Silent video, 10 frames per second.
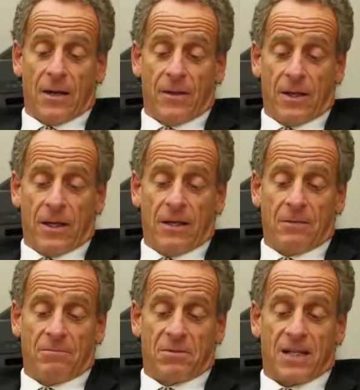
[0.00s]
The
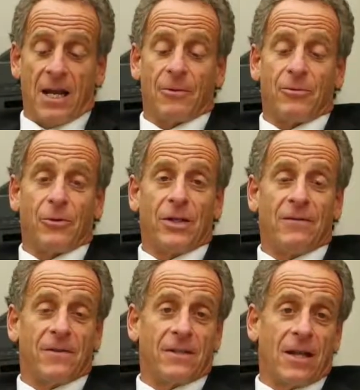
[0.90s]
statement of
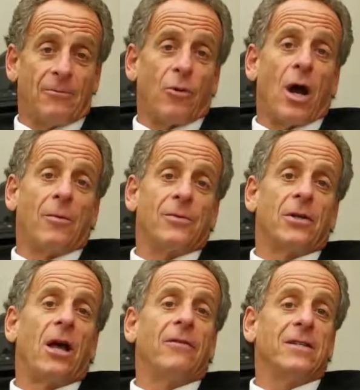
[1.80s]
belief is that problem
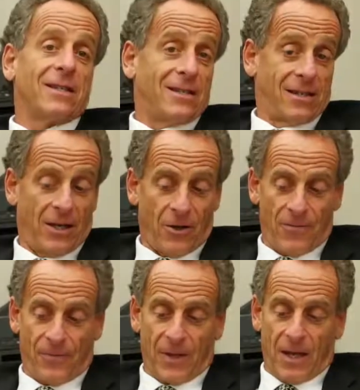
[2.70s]
solving is a skill,
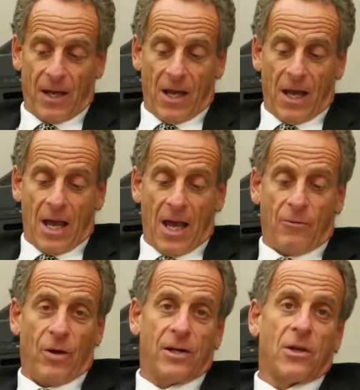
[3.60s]

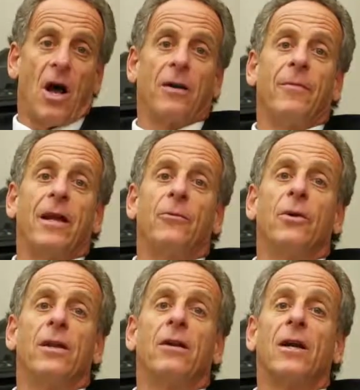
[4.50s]
and when it's augmented
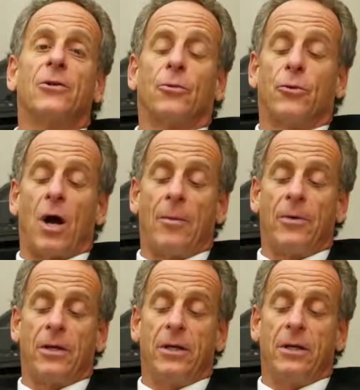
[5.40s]
with intellectual
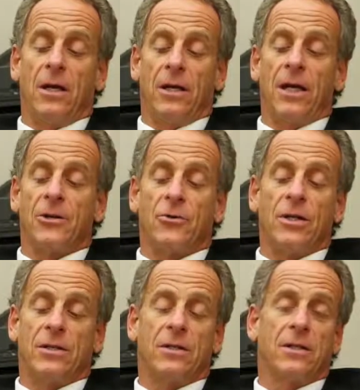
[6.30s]
property, it
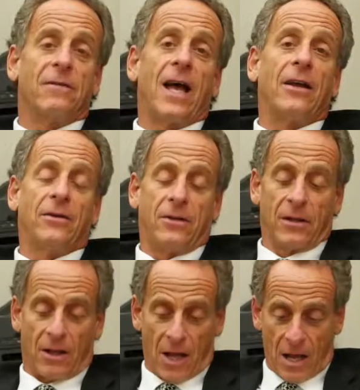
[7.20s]
increases the value to the
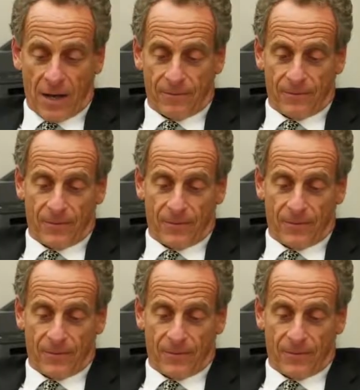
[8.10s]
client.